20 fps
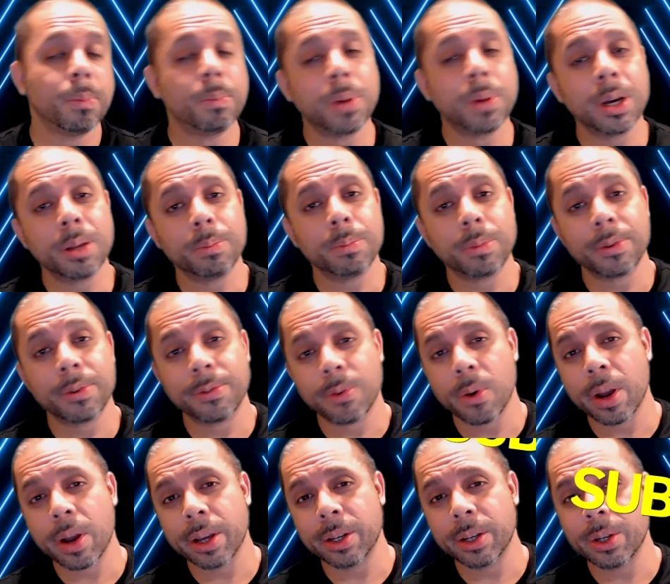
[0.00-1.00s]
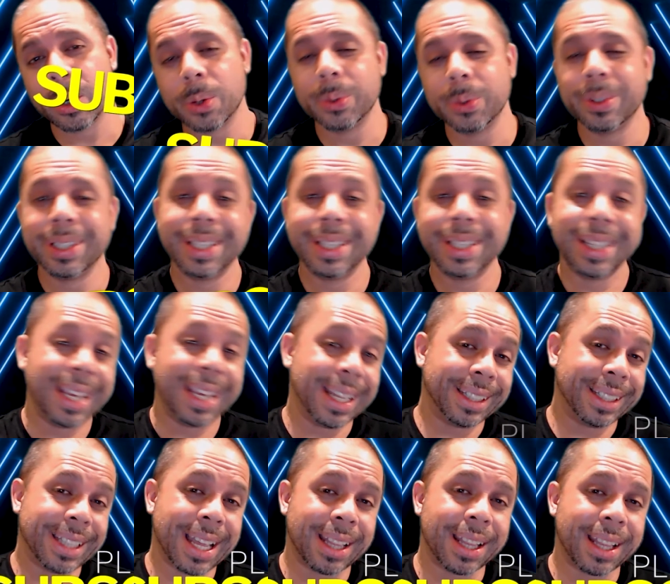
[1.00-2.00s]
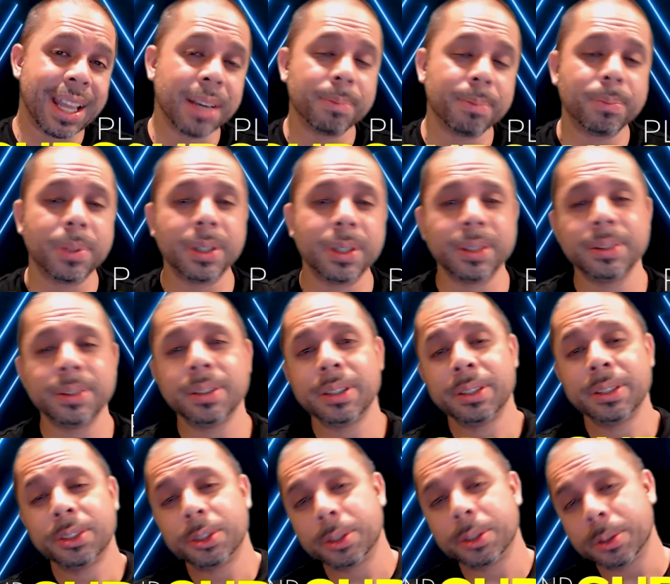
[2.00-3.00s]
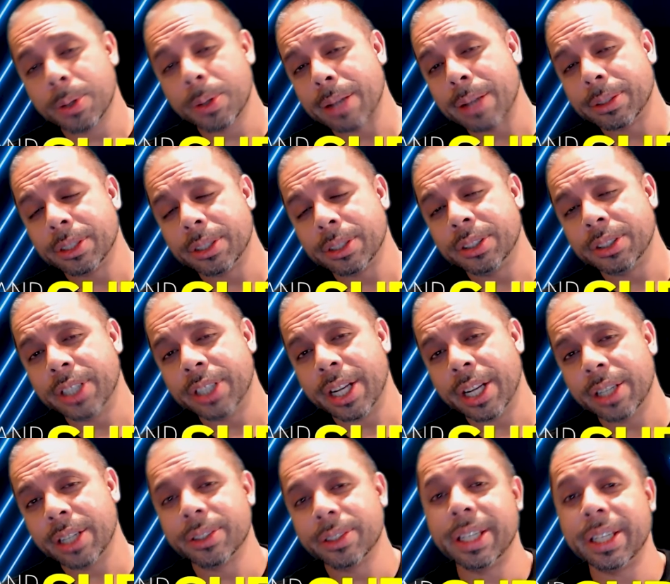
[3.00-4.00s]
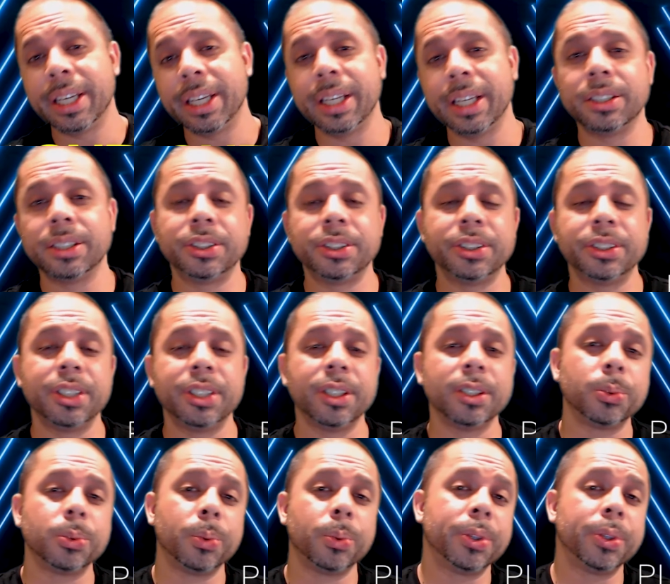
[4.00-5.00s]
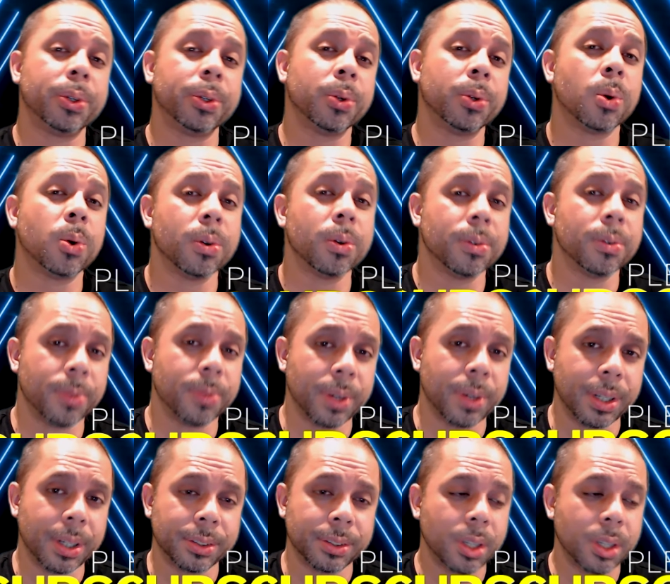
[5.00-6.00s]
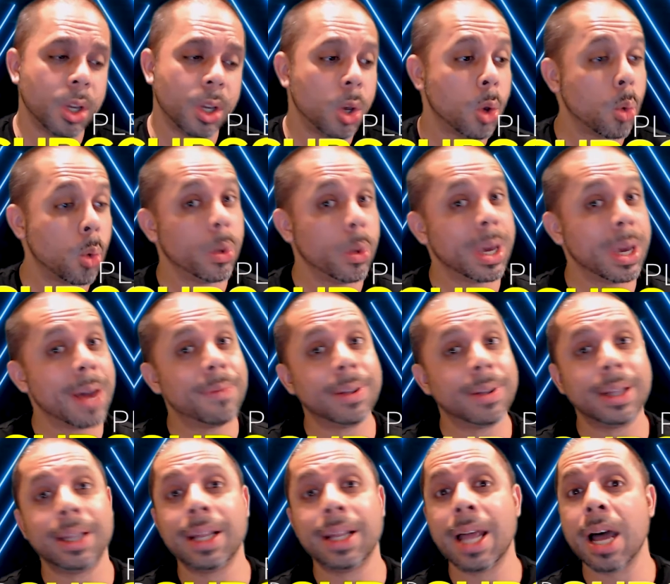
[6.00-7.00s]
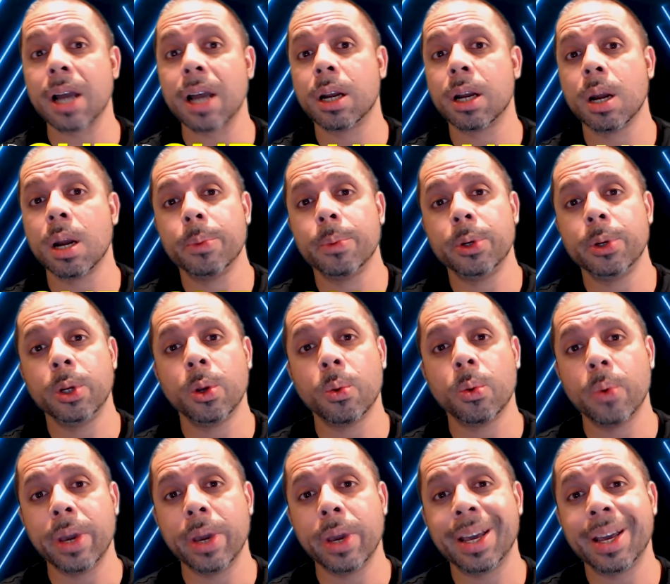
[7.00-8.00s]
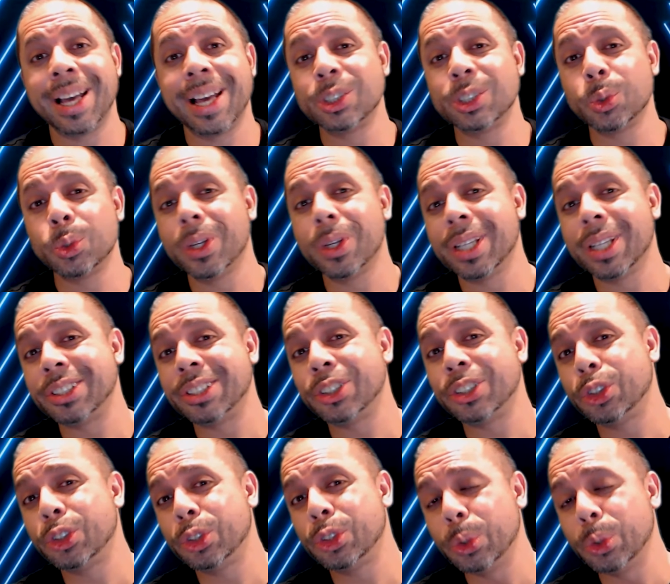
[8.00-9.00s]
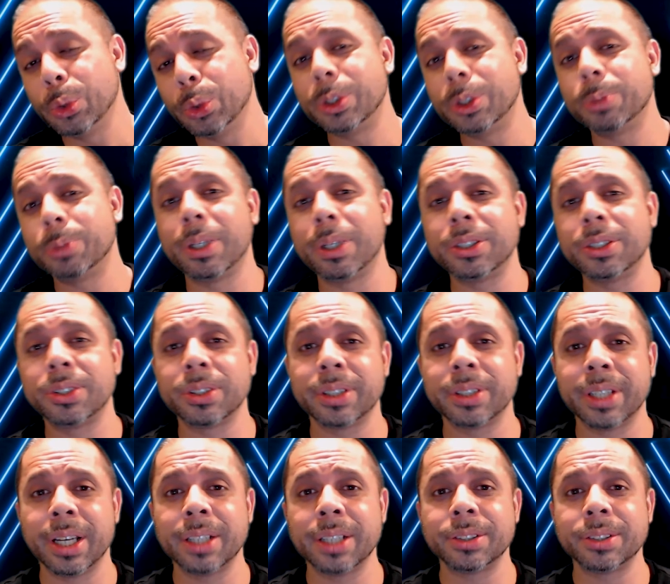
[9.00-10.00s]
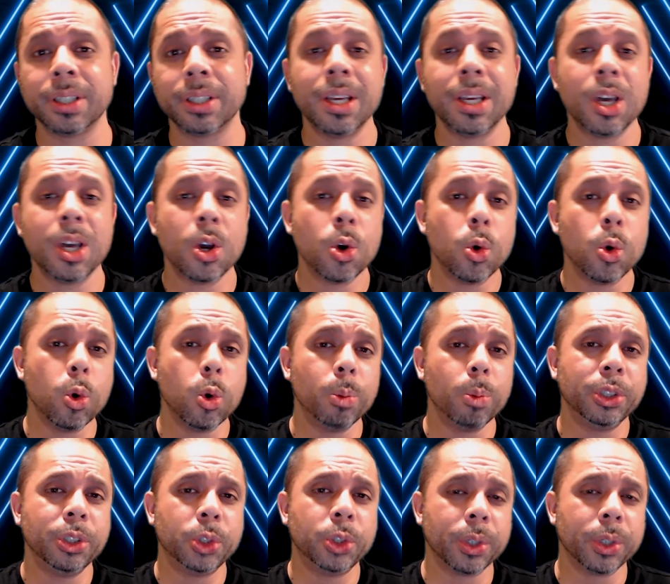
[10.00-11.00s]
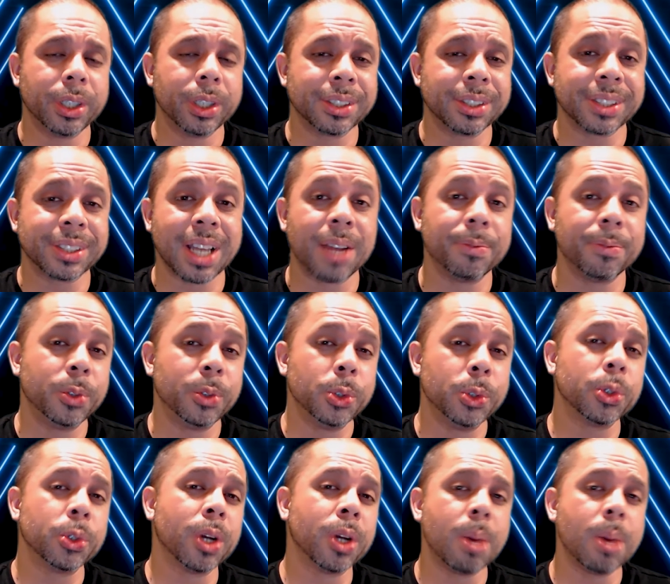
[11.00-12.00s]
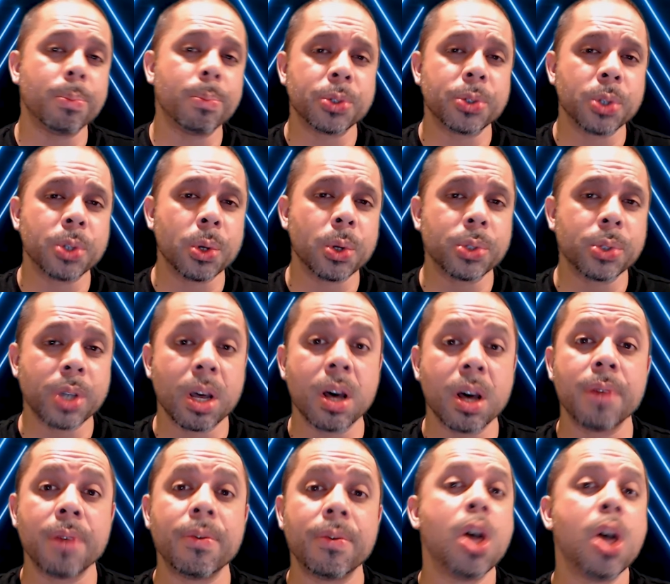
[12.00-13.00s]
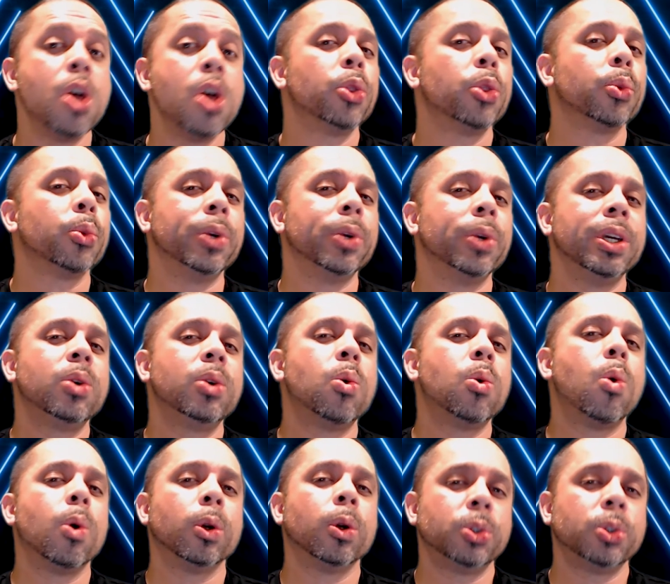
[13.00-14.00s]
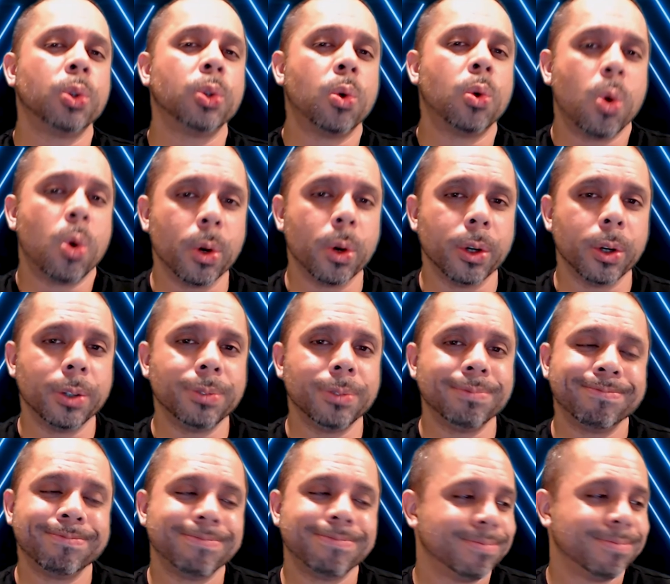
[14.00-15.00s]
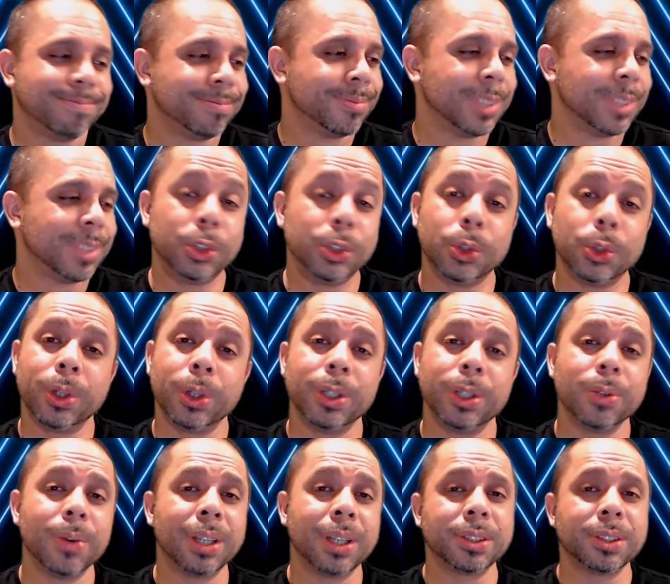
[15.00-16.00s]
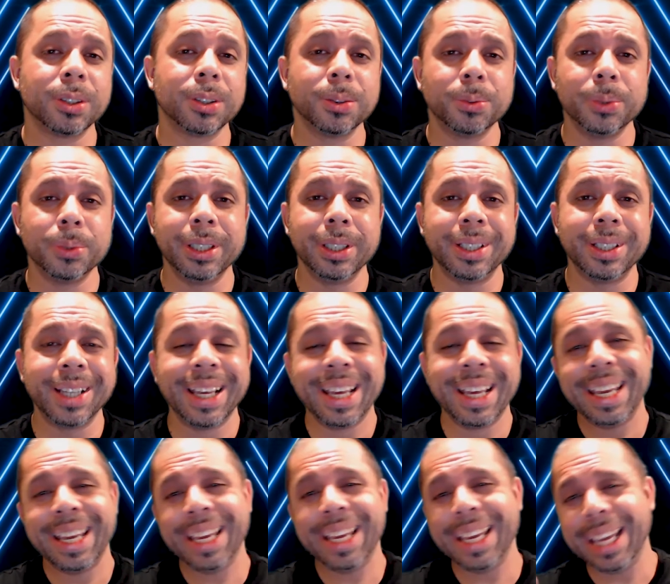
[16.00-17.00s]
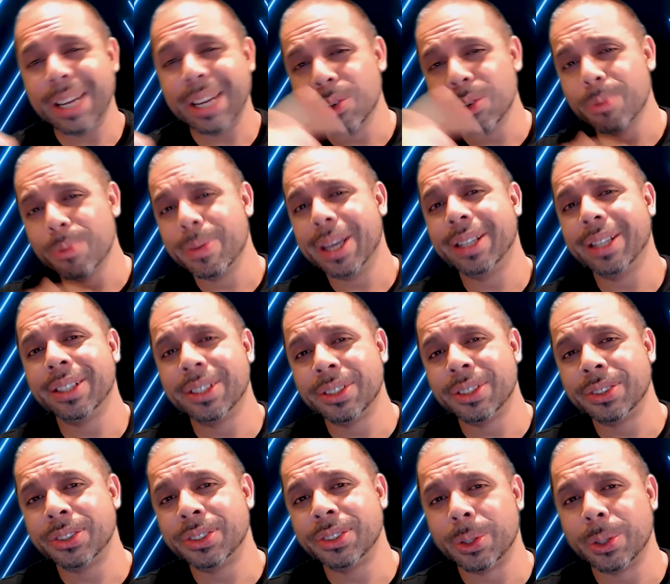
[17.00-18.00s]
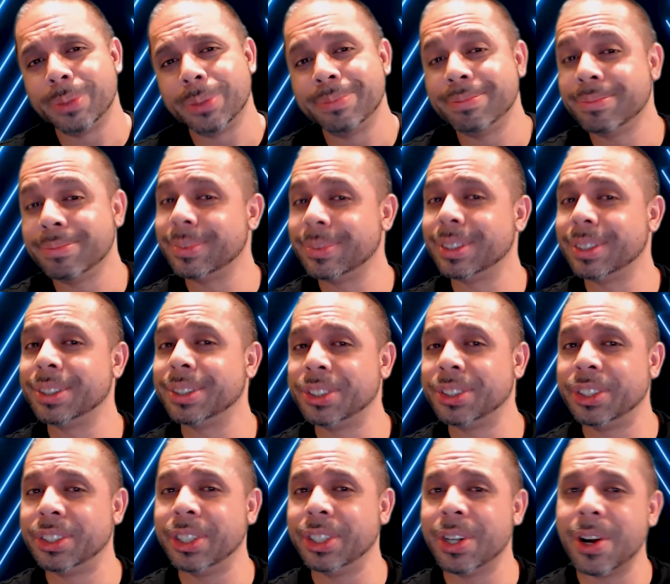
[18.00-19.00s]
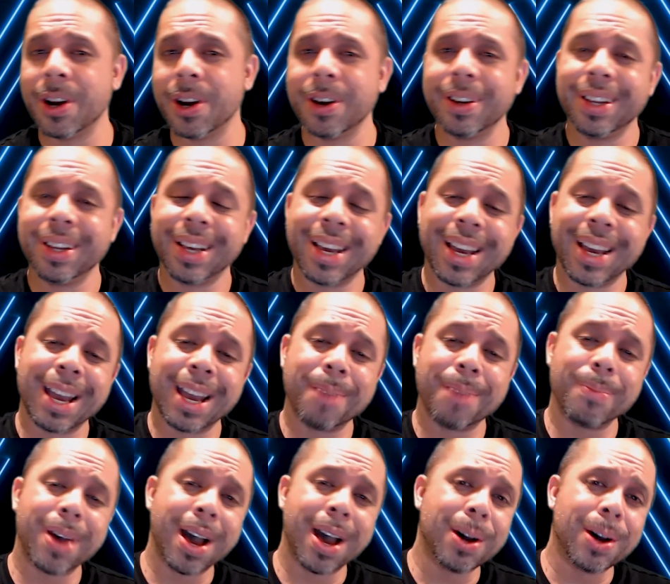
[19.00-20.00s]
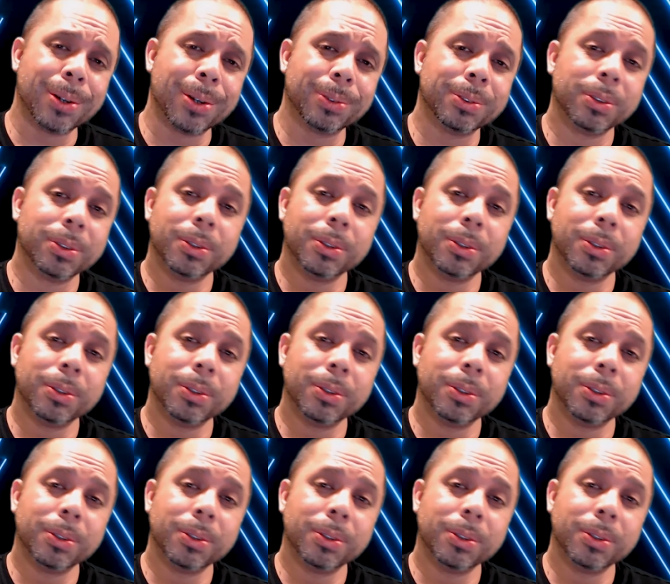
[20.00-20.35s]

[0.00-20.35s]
But before I go, hit that like button, subscribe to the channel, and share us with your horror friends. We have a lot coming your way, as well as 2 special guests who will be joining us on future episodes of Three Corners of Horror. Enjoy the rest of the week and remain in the zone. This is GR. I'm out.